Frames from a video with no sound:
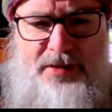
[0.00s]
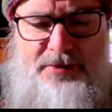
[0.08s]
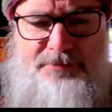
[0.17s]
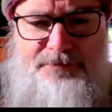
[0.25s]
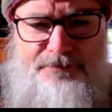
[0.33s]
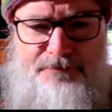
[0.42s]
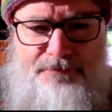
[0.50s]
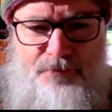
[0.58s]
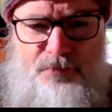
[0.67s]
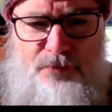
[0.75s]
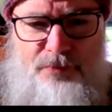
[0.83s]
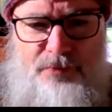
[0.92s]
Okay.
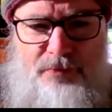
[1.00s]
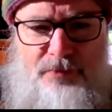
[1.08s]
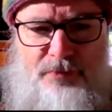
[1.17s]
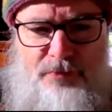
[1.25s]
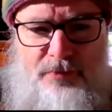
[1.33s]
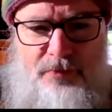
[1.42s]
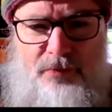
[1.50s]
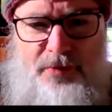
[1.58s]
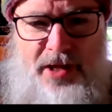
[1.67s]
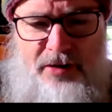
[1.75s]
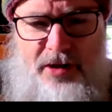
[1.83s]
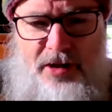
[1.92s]

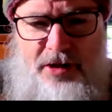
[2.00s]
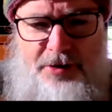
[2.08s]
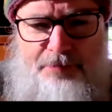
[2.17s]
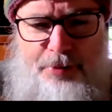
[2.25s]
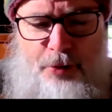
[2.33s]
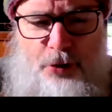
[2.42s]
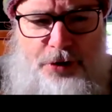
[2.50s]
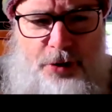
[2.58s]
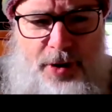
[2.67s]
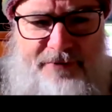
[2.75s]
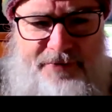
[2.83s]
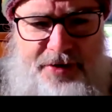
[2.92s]
Now, the point you
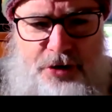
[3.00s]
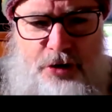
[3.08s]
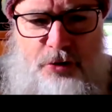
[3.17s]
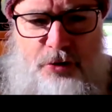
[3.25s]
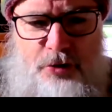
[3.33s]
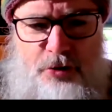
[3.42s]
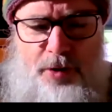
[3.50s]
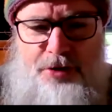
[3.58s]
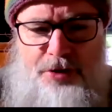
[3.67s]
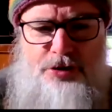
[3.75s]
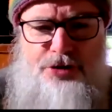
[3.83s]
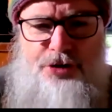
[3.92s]
have in you where you
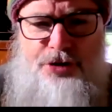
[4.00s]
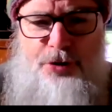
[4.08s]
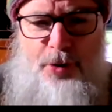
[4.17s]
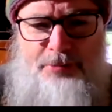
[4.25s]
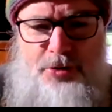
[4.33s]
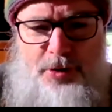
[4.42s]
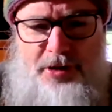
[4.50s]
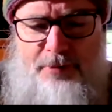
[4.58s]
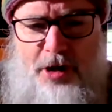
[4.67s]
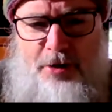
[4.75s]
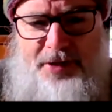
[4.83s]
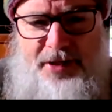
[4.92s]
can true up to at the
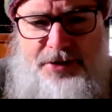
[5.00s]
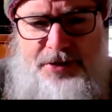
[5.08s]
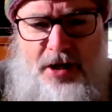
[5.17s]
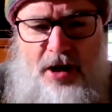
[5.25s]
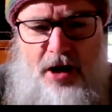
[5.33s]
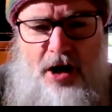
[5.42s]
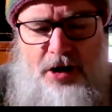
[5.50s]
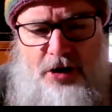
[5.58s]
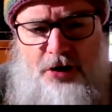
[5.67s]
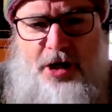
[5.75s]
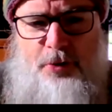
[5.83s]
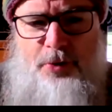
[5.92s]
moment is, I
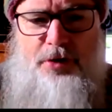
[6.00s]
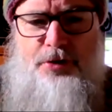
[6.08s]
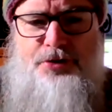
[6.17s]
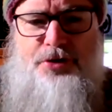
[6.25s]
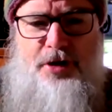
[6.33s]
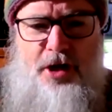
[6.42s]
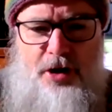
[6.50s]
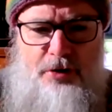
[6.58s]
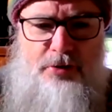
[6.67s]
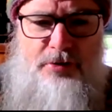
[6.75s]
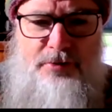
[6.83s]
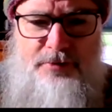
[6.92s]
got nowhere else to
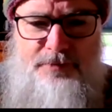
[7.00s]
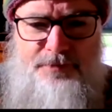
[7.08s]
go.